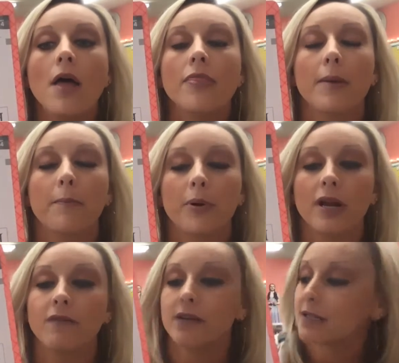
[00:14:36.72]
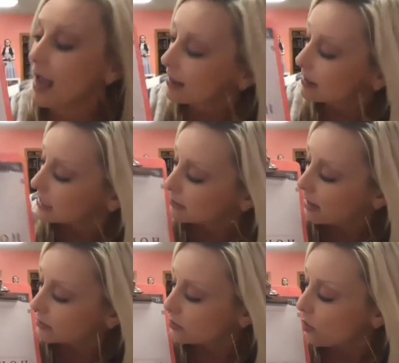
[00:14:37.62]
The breathe is like the
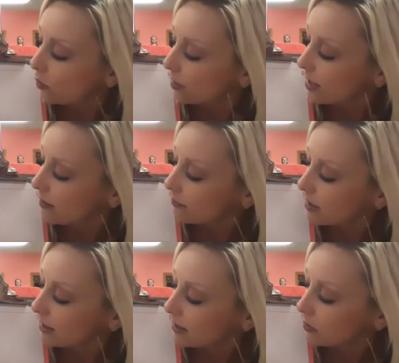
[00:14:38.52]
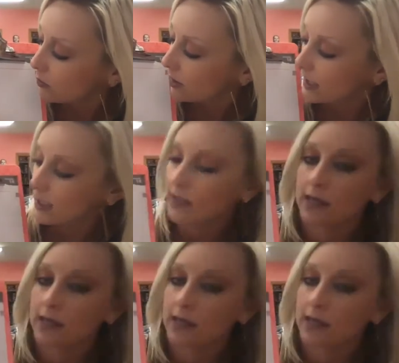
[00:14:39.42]
smile. So only over my little one.